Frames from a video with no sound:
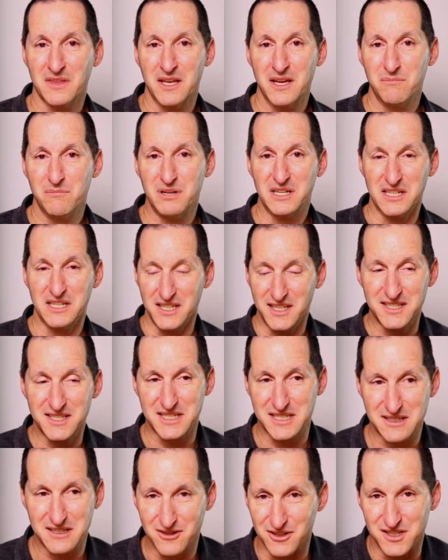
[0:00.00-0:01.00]
But
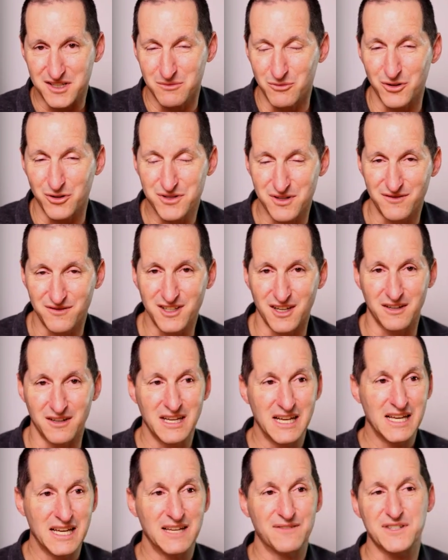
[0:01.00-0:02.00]
it's got some awesome,
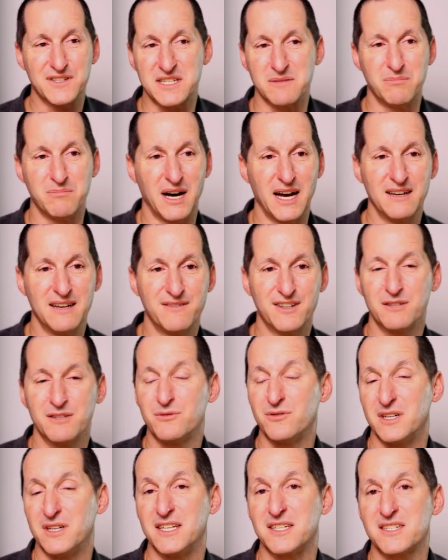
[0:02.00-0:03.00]
if it's a bind
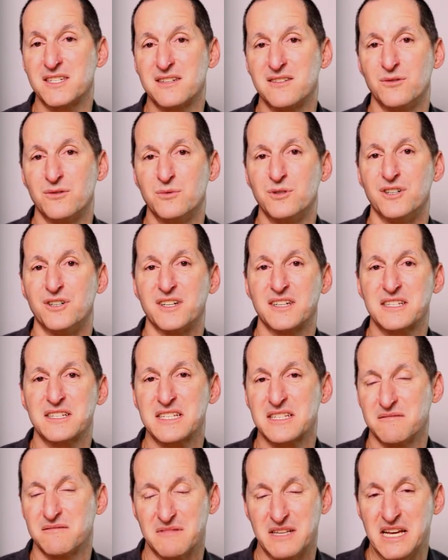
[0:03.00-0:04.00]
variable, it still works.
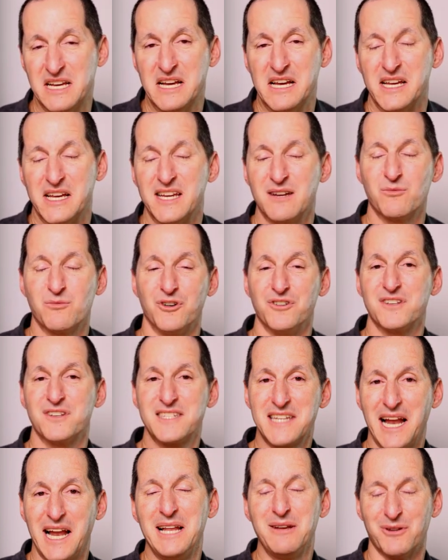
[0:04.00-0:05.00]
It won't
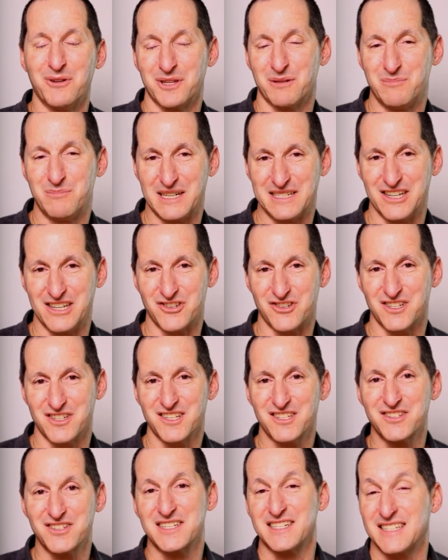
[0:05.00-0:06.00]
tell you what the partition is
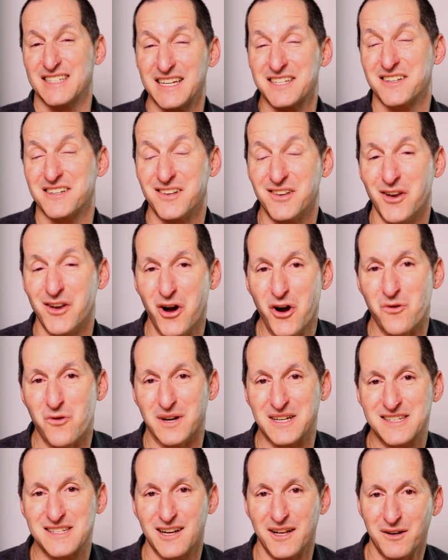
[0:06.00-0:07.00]
because it doesn't know
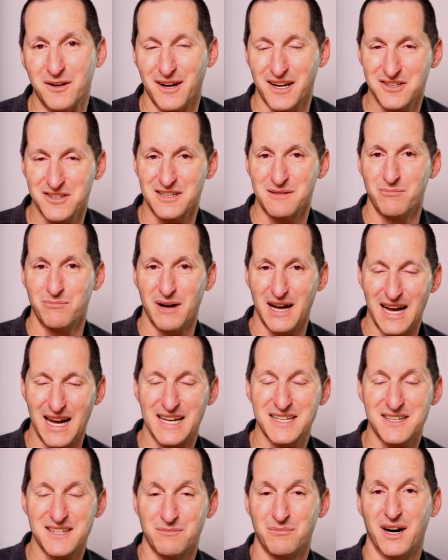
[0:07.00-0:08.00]
until you actually
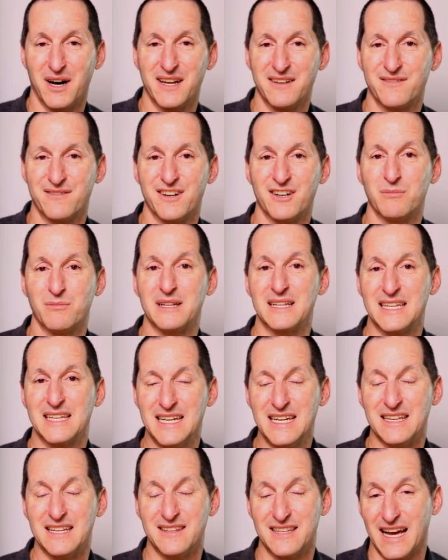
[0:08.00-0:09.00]
pass a bind variable
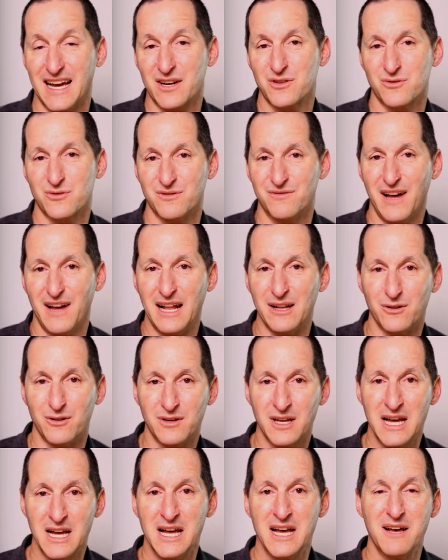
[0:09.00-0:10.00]
in, the actual value,
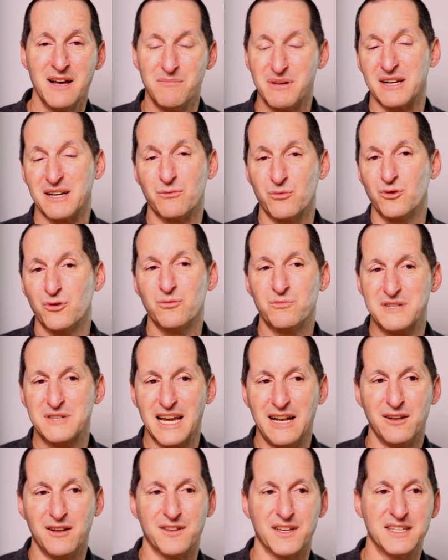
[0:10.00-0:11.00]
but it will tell
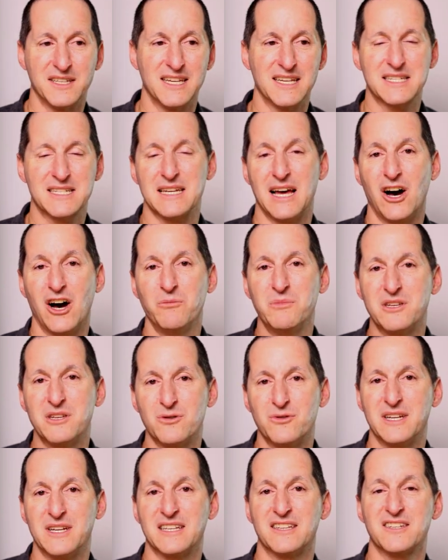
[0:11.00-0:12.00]
you that, yes, I'll be
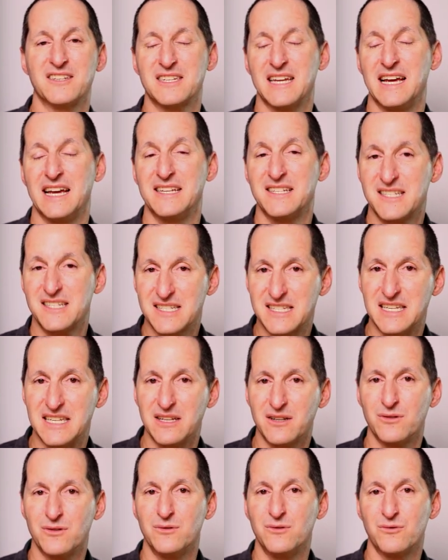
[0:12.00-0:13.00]
doing just a
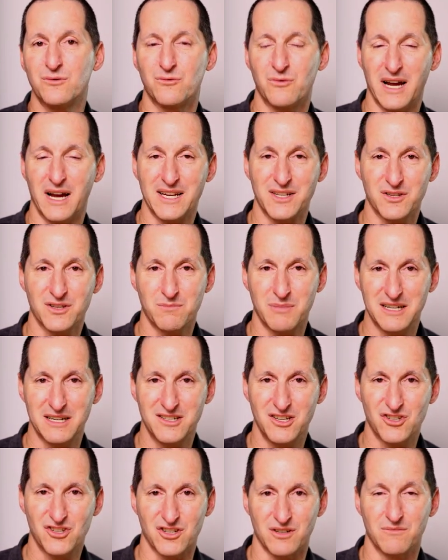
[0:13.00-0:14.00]
single range
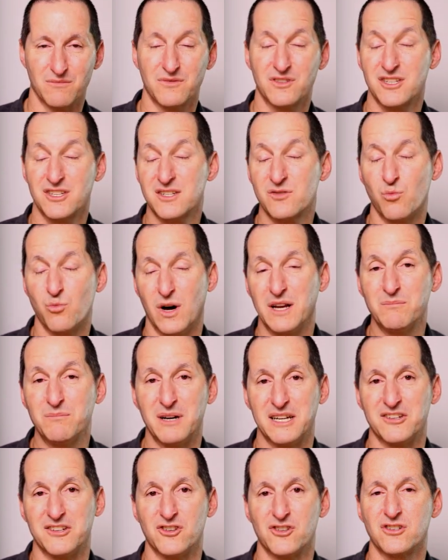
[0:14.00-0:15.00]
partition, just one
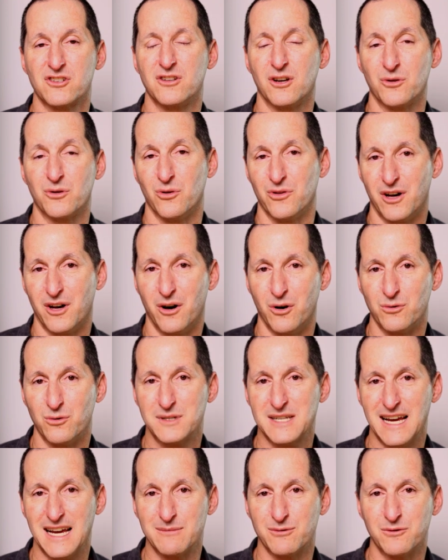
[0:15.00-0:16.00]
partition, not the whole
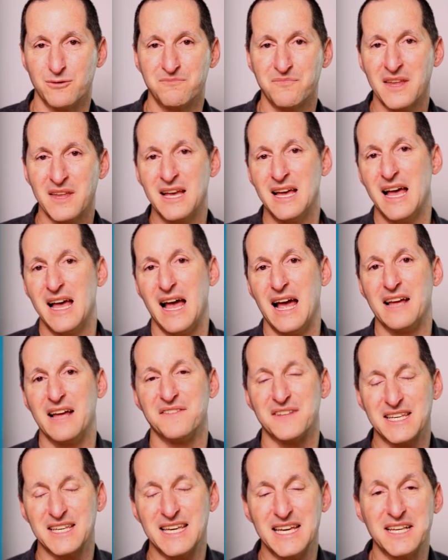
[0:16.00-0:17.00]
table. And the
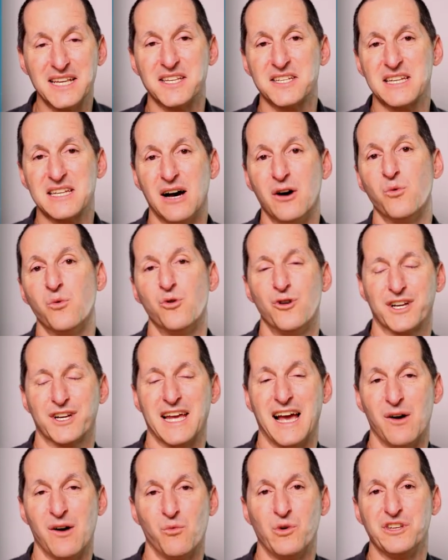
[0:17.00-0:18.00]
key is I'll work
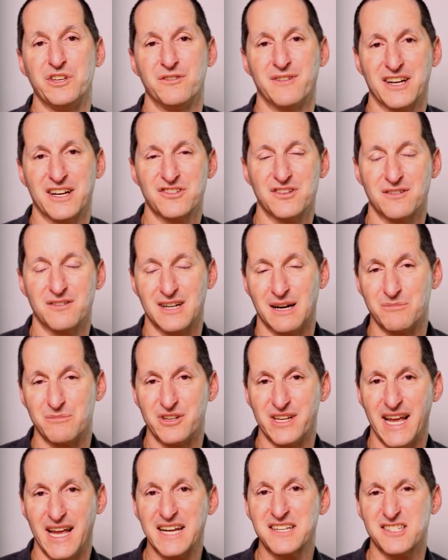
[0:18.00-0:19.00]
out when you actually come to
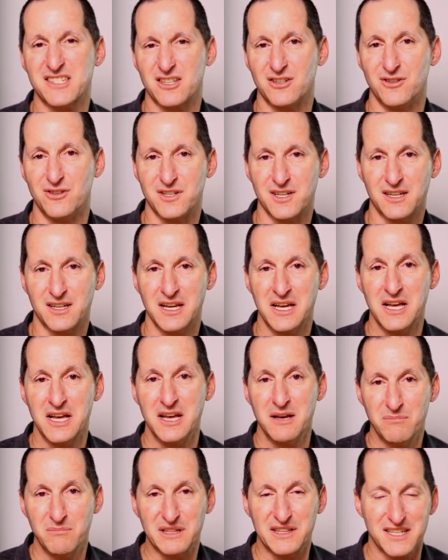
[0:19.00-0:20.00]
execute it.
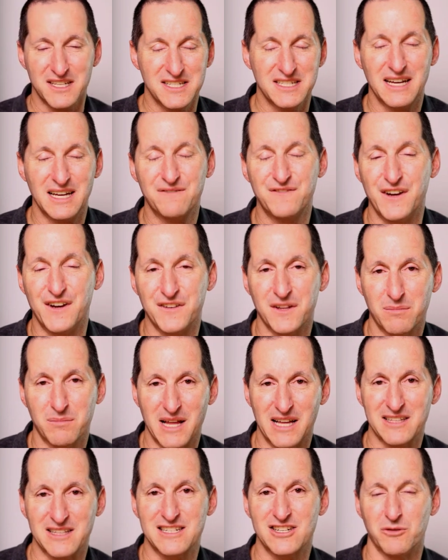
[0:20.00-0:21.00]
But there's enough there in the plan
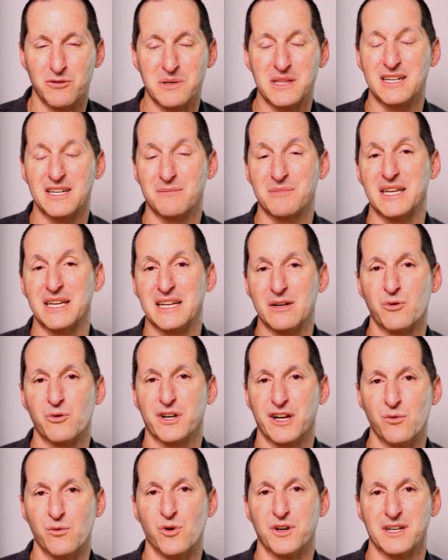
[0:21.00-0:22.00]
to tell me that I'm getting what I
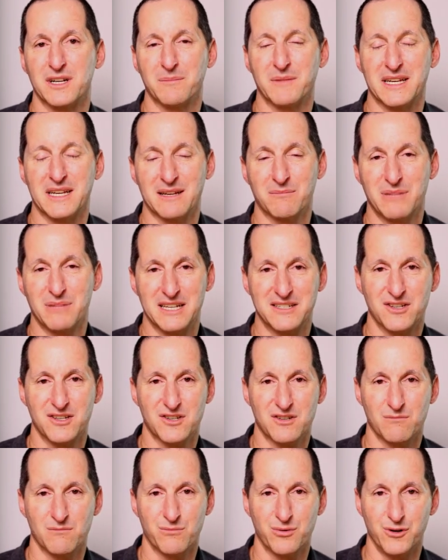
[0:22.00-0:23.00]
want. I'm getting
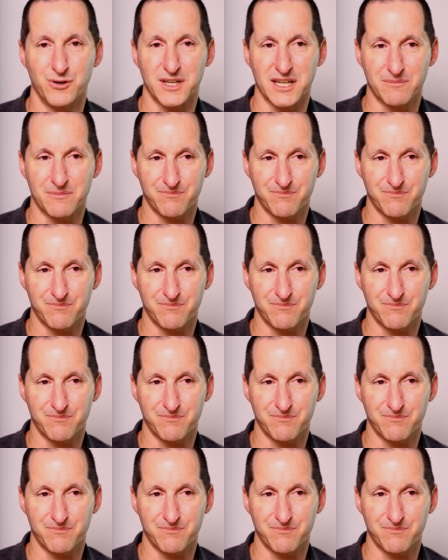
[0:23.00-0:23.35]
partition pruning.